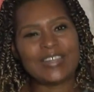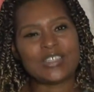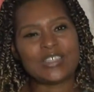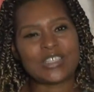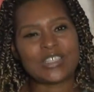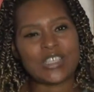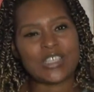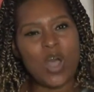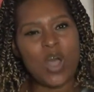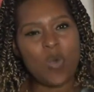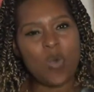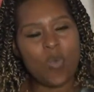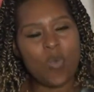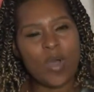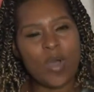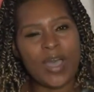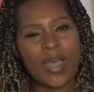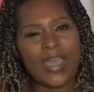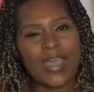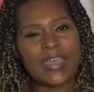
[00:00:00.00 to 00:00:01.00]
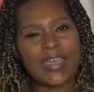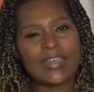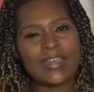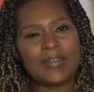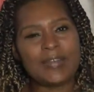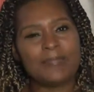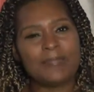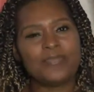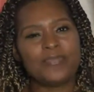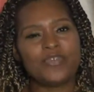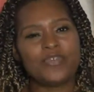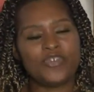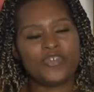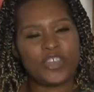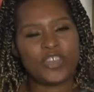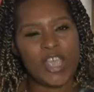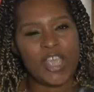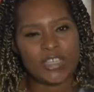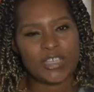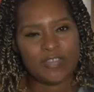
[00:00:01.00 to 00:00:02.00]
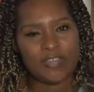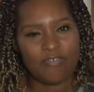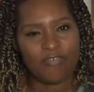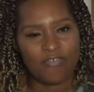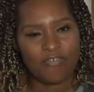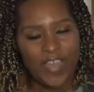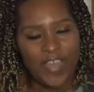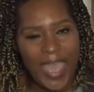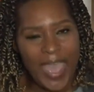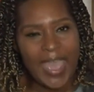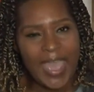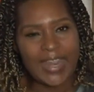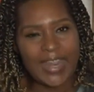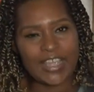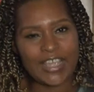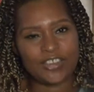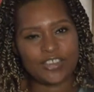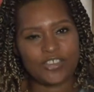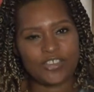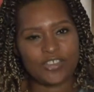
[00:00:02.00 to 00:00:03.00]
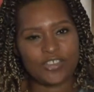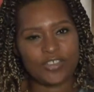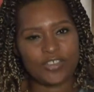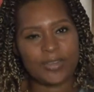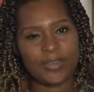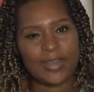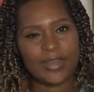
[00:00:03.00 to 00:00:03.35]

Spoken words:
someone just vanish